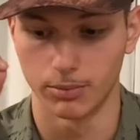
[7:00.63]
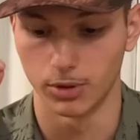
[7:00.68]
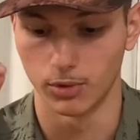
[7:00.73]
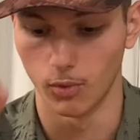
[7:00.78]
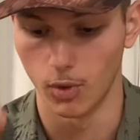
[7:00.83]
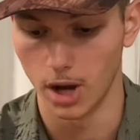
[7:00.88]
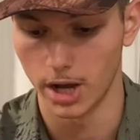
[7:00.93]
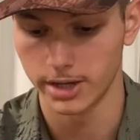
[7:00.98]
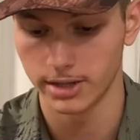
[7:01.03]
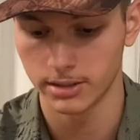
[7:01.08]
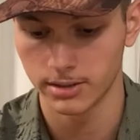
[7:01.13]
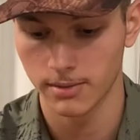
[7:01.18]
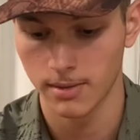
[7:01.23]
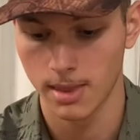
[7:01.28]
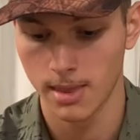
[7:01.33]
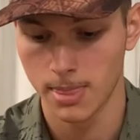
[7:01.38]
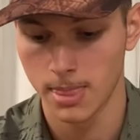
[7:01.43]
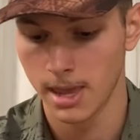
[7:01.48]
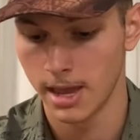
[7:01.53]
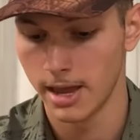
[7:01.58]
one,
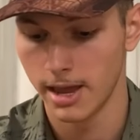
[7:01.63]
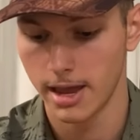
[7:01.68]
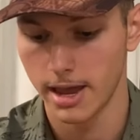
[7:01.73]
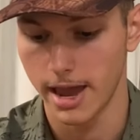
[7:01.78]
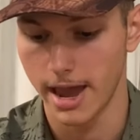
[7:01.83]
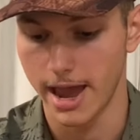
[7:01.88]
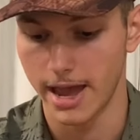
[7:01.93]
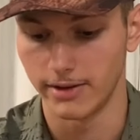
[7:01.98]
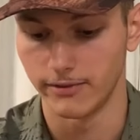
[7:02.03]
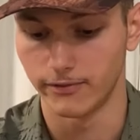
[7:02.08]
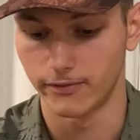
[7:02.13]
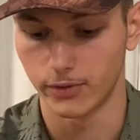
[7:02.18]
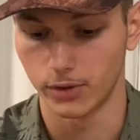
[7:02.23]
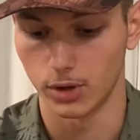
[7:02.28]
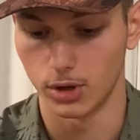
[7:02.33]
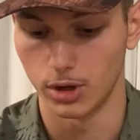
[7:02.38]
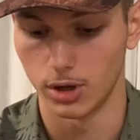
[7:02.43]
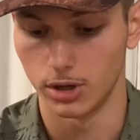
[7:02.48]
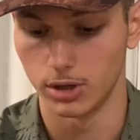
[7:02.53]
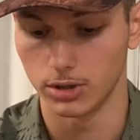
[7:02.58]
and
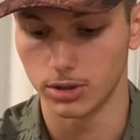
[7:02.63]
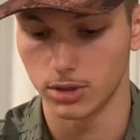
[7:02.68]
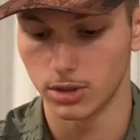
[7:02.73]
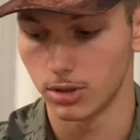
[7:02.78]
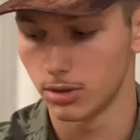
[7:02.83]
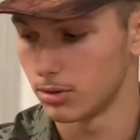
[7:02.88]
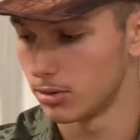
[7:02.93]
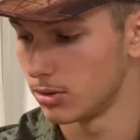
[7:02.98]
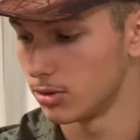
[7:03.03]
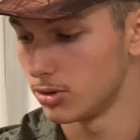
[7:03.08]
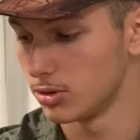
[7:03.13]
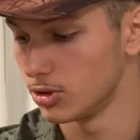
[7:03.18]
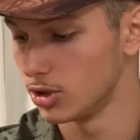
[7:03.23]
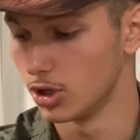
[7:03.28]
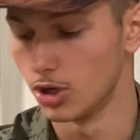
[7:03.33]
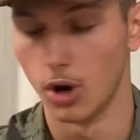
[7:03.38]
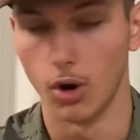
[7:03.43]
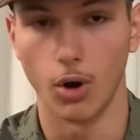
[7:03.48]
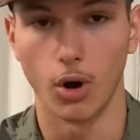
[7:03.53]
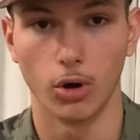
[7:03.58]
for,
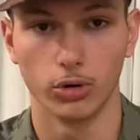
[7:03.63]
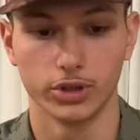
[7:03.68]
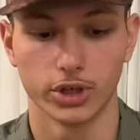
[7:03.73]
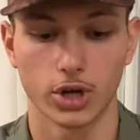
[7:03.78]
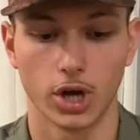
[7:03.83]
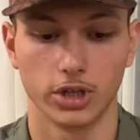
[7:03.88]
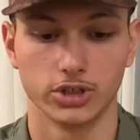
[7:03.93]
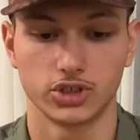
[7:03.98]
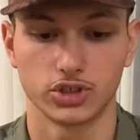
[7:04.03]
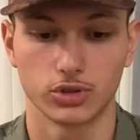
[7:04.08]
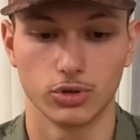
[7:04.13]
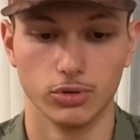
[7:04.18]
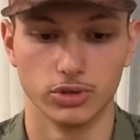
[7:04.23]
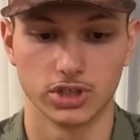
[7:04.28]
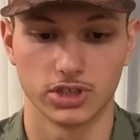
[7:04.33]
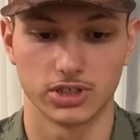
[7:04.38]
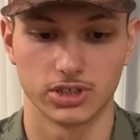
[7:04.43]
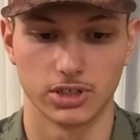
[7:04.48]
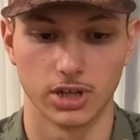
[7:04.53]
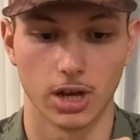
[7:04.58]
you know, holding on screws
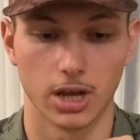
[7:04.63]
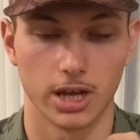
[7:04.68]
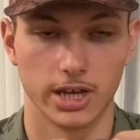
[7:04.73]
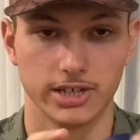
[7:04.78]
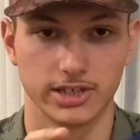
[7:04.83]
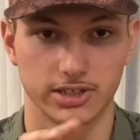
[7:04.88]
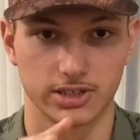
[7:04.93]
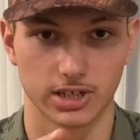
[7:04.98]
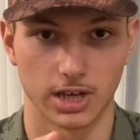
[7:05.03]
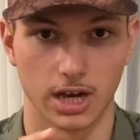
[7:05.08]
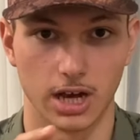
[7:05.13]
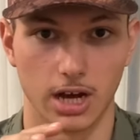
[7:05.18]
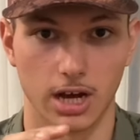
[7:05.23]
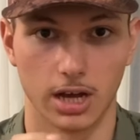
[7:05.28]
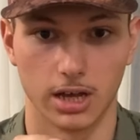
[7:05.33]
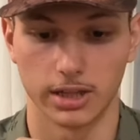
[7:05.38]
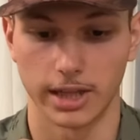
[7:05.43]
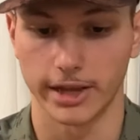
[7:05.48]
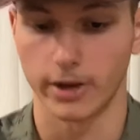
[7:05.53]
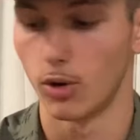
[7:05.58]
is
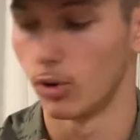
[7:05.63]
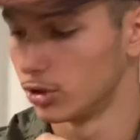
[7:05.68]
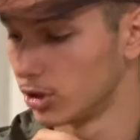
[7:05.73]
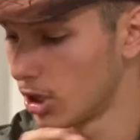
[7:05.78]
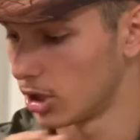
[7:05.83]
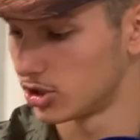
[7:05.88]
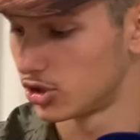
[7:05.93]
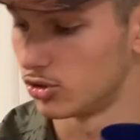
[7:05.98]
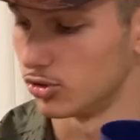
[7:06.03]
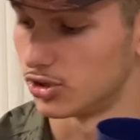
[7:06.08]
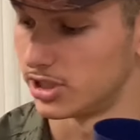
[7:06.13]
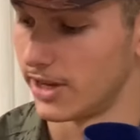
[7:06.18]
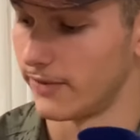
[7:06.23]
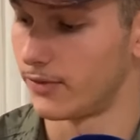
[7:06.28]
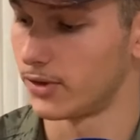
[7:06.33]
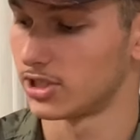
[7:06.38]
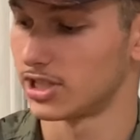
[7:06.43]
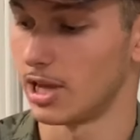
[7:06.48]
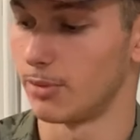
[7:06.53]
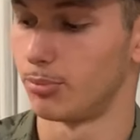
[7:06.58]
like holding on screws. Say
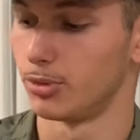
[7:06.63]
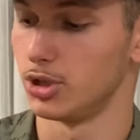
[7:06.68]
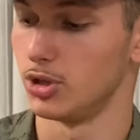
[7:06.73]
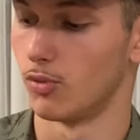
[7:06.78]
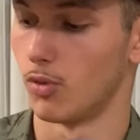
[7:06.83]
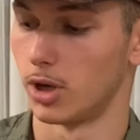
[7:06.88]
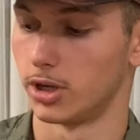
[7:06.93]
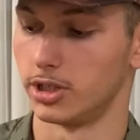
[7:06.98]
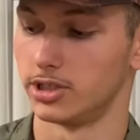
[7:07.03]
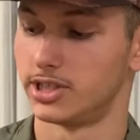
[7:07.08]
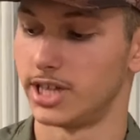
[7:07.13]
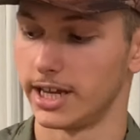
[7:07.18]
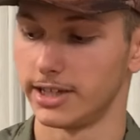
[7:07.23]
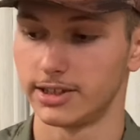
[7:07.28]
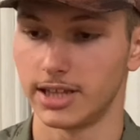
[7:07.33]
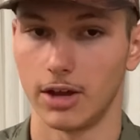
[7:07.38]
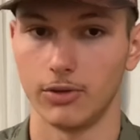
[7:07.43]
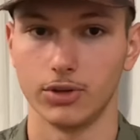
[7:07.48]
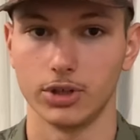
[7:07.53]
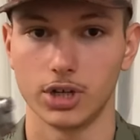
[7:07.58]
for example, you want to take
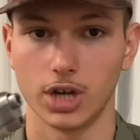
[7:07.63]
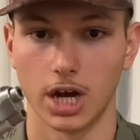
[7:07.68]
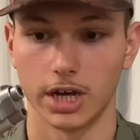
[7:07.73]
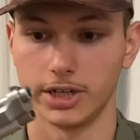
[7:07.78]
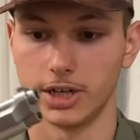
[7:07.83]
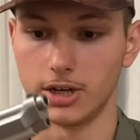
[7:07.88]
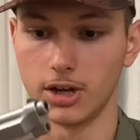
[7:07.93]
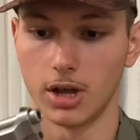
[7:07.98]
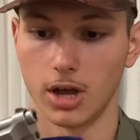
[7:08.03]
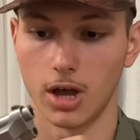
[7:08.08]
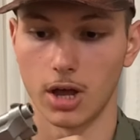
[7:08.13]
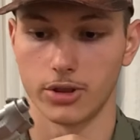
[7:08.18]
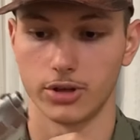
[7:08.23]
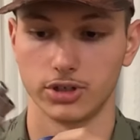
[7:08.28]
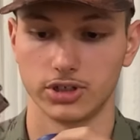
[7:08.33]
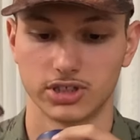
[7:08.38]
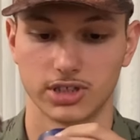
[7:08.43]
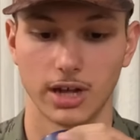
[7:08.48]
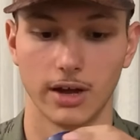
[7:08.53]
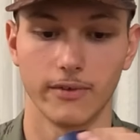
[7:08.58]
down the gun and other
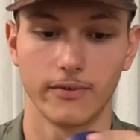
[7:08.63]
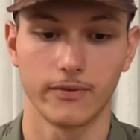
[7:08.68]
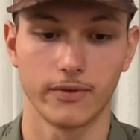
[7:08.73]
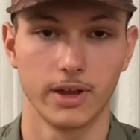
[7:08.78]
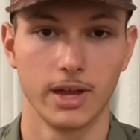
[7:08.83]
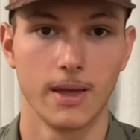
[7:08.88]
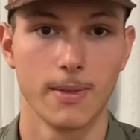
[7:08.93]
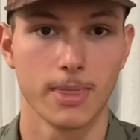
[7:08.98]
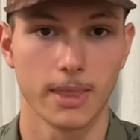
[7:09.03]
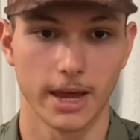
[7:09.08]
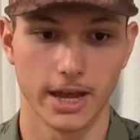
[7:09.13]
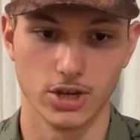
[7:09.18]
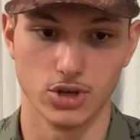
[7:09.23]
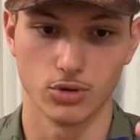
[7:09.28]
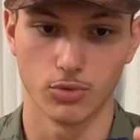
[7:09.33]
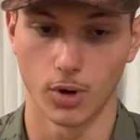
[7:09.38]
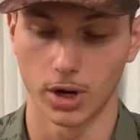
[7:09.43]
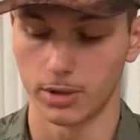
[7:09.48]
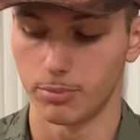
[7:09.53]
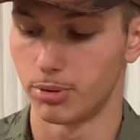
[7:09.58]
stuff, and
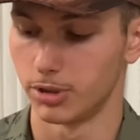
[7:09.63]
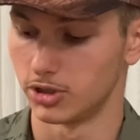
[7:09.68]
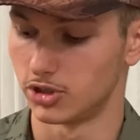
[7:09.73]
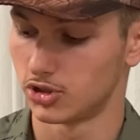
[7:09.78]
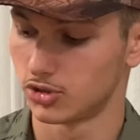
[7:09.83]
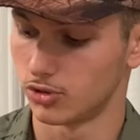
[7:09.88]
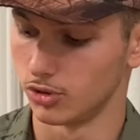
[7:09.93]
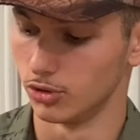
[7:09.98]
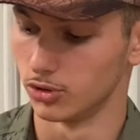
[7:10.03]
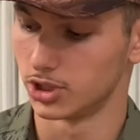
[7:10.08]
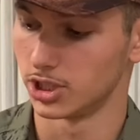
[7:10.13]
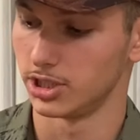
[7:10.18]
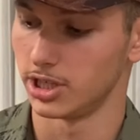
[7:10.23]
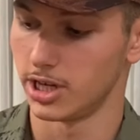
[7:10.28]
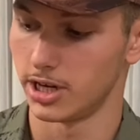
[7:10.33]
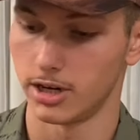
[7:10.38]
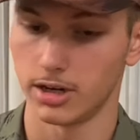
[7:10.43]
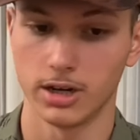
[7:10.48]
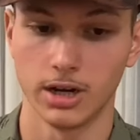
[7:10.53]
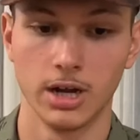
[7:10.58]
you want to put screws in
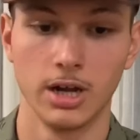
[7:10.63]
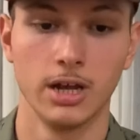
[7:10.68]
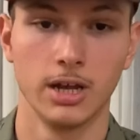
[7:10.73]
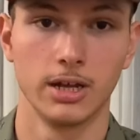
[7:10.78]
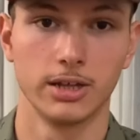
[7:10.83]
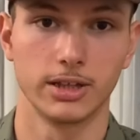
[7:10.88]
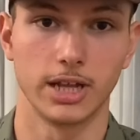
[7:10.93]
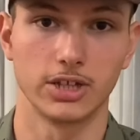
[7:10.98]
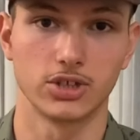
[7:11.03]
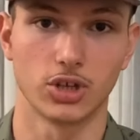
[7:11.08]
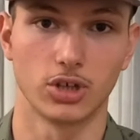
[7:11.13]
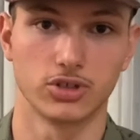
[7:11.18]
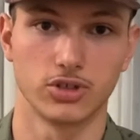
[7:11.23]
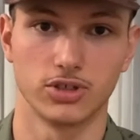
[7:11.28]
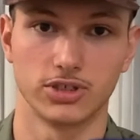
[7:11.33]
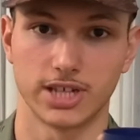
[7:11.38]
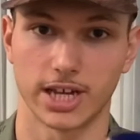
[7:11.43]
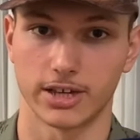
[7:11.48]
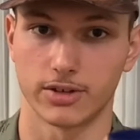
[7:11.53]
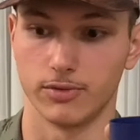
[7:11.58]
here. That's also
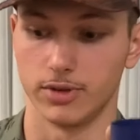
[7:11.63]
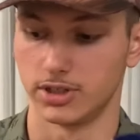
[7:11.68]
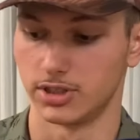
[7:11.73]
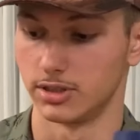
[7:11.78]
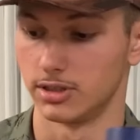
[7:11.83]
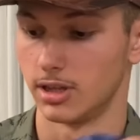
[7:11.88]
the second reason.